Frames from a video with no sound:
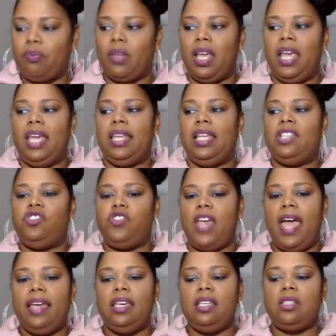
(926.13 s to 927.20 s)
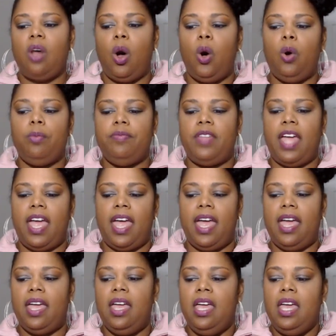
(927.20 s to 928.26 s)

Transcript: And it's Jackie's hope that